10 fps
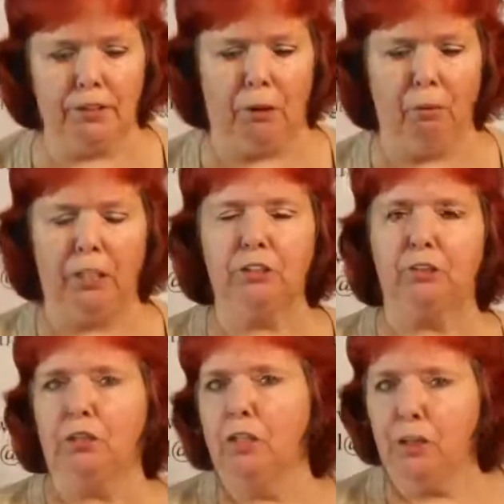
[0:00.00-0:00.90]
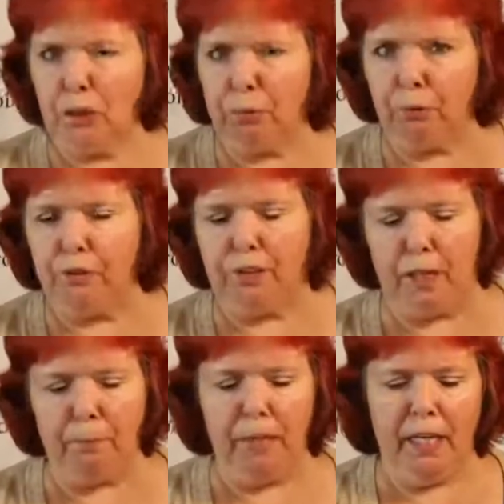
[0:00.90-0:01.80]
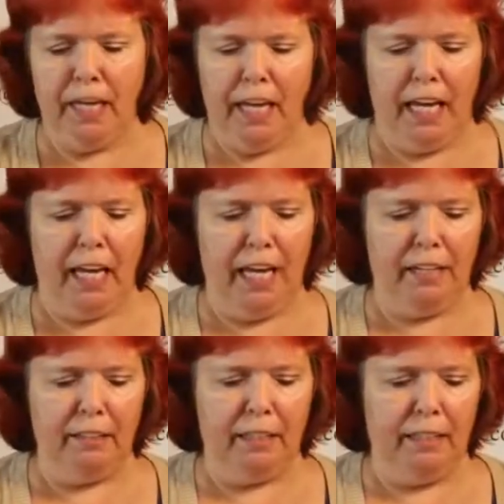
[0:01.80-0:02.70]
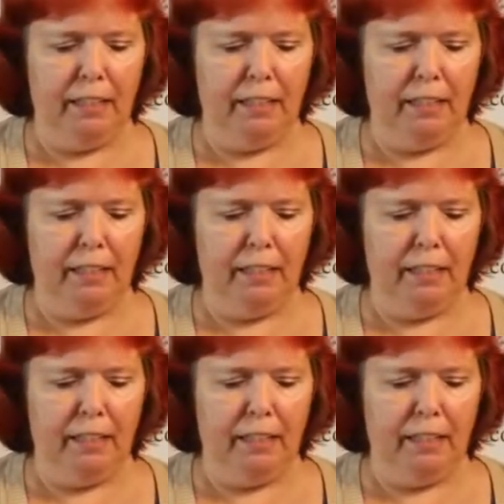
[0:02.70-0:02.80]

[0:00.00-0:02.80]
So make sure you print them and